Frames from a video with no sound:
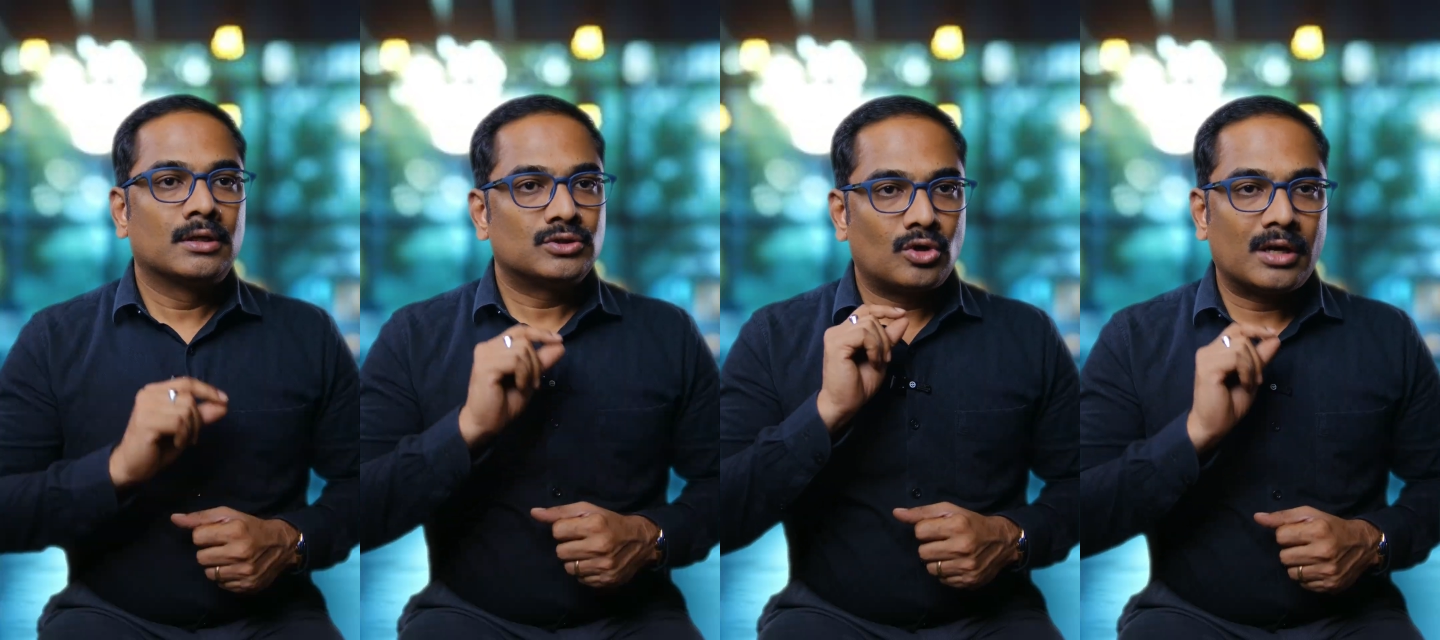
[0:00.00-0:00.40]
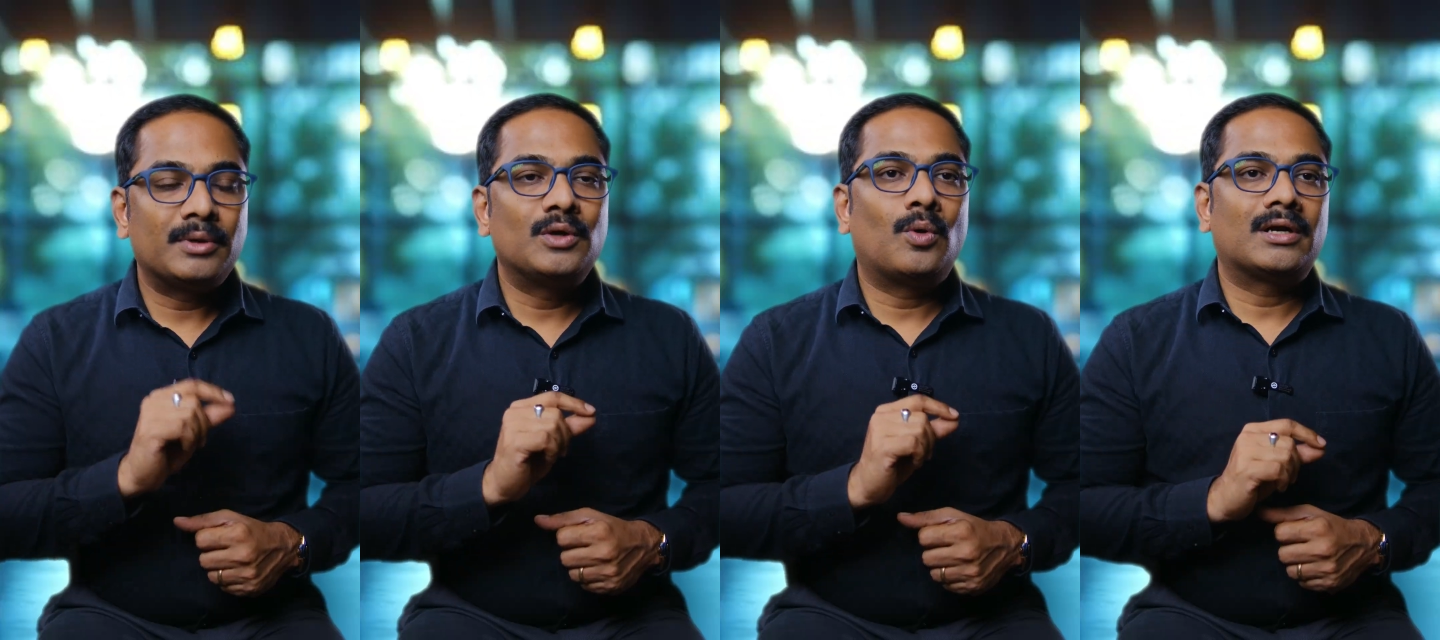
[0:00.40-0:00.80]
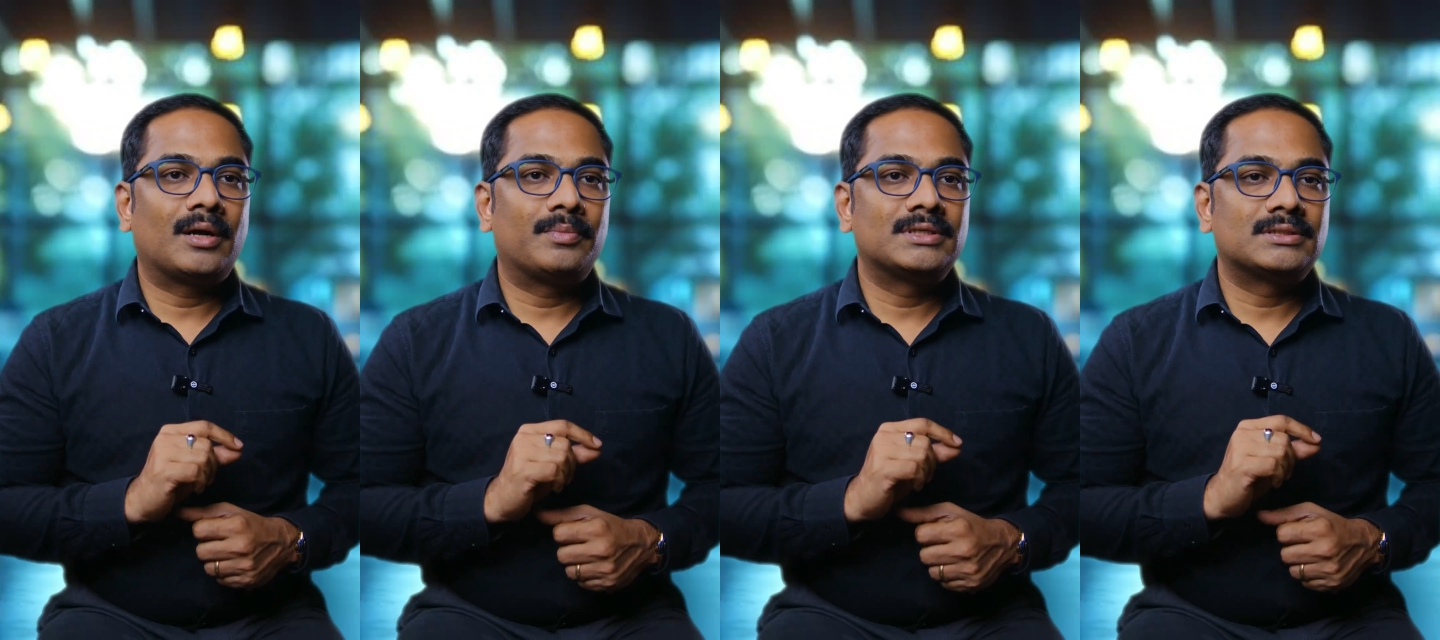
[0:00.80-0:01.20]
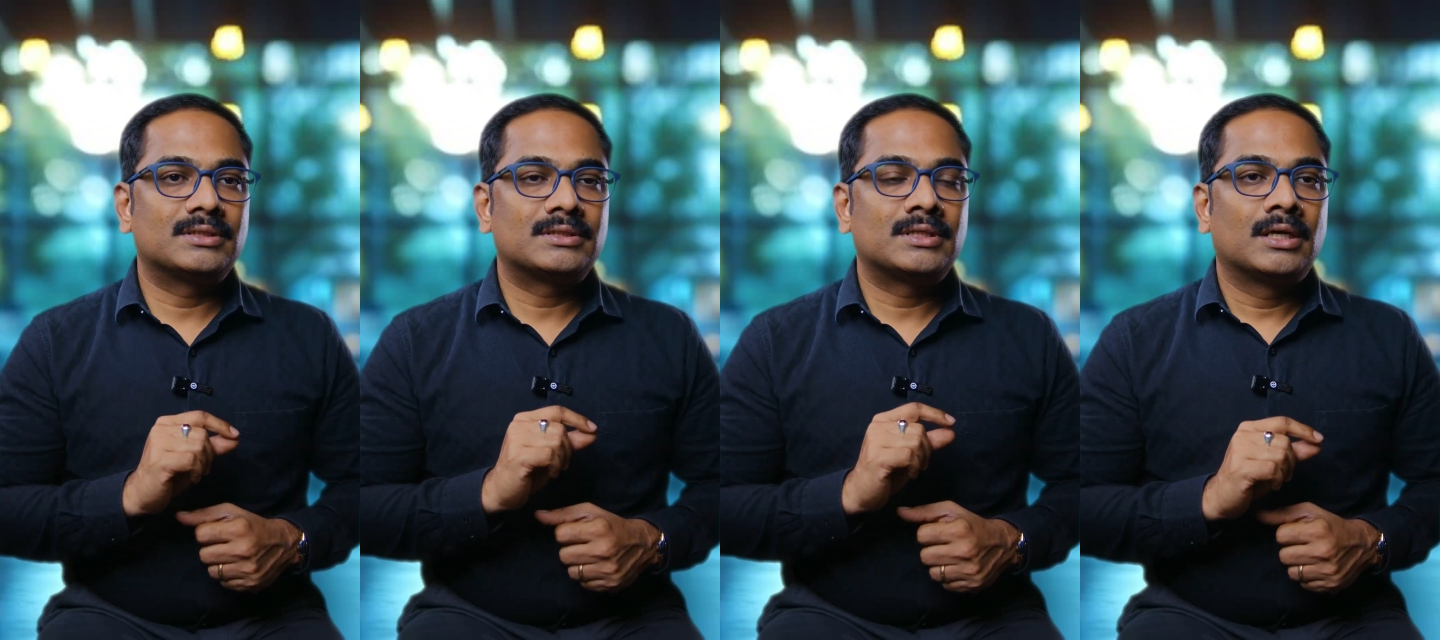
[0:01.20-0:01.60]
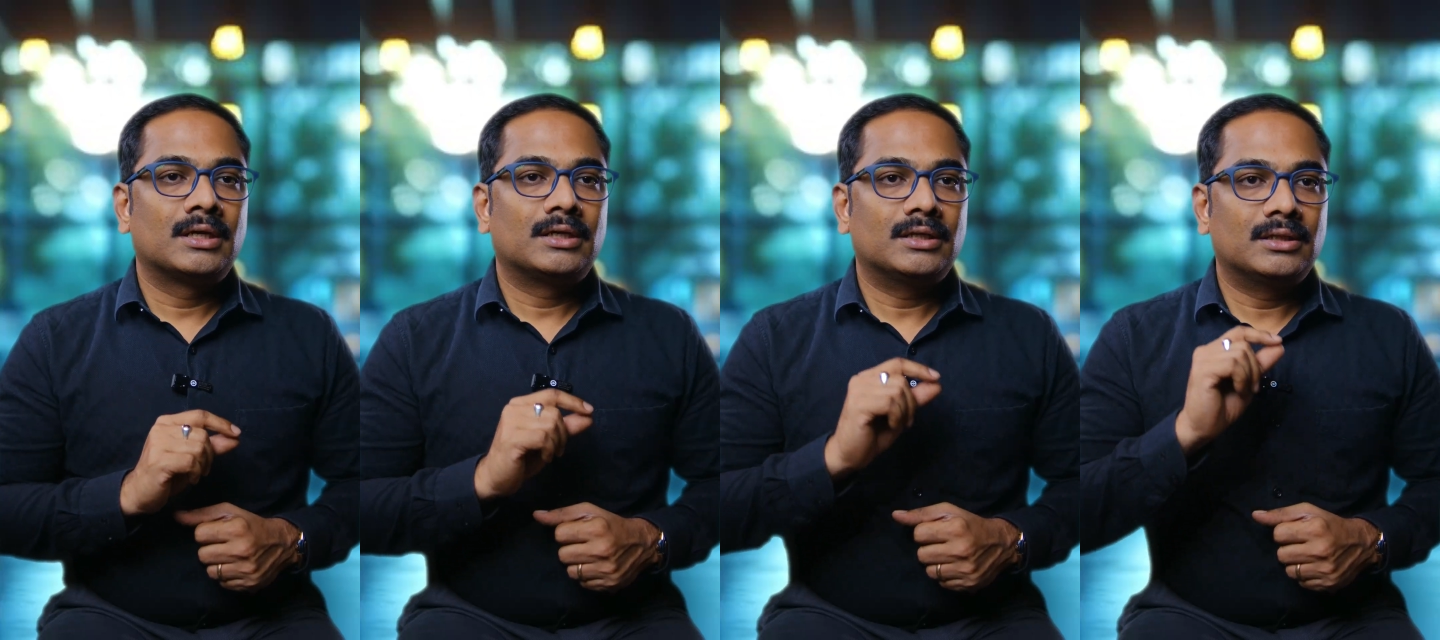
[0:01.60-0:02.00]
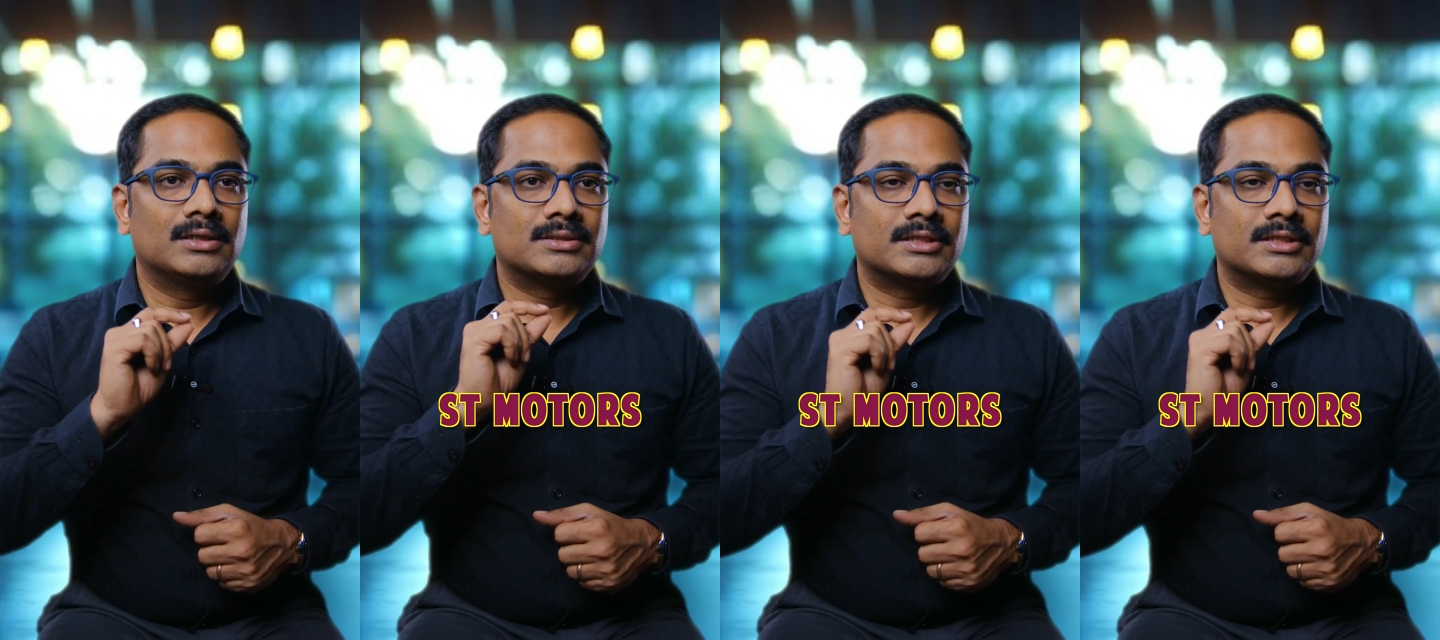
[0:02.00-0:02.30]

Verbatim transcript: So normally what happens is in this